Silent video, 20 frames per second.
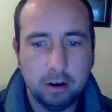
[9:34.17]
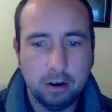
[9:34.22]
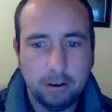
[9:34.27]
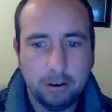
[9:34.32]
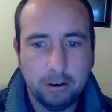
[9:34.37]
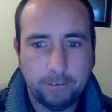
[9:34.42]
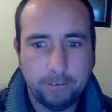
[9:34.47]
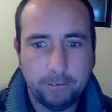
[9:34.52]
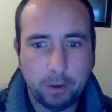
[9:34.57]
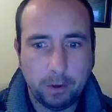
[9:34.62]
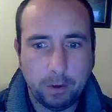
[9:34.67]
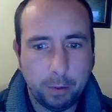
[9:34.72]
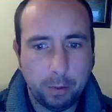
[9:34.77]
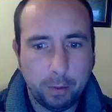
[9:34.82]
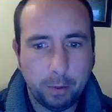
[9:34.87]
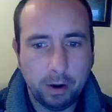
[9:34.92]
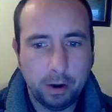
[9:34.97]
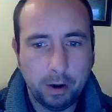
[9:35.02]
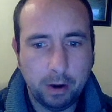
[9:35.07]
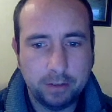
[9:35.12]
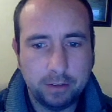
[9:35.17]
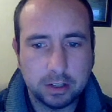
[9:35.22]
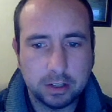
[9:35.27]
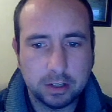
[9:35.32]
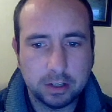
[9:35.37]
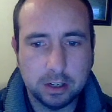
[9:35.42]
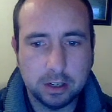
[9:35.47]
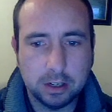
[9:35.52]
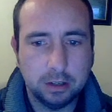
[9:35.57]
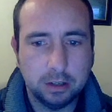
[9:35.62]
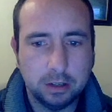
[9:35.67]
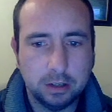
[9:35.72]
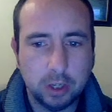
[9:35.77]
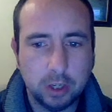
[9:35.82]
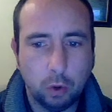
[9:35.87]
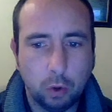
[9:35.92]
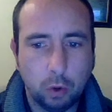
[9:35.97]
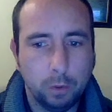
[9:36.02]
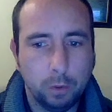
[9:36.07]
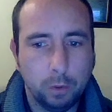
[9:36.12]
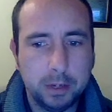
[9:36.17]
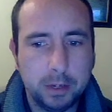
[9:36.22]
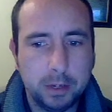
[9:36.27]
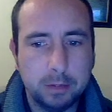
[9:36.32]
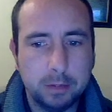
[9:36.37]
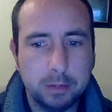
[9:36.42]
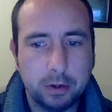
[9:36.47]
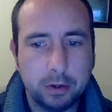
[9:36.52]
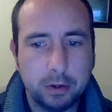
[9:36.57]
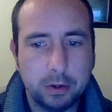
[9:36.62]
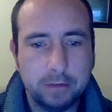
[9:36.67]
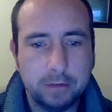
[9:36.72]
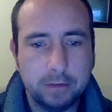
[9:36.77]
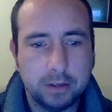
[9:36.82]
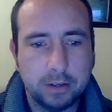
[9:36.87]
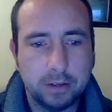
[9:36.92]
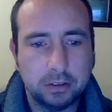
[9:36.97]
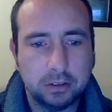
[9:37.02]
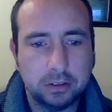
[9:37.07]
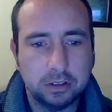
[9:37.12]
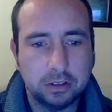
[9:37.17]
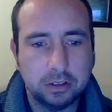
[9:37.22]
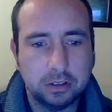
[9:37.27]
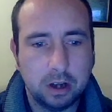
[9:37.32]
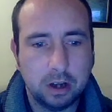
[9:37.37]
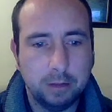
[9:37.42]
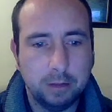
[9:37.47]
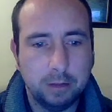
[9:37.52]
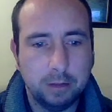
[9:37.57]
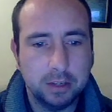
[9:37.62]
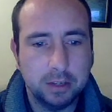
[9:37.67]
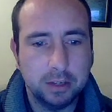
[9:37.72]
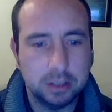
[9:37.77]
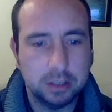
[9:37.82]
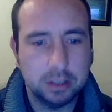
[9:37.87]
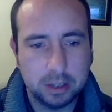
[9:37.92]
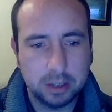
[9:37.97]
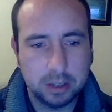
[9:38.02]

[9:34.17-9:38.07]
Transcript: For brevity, the OP prefix is omitted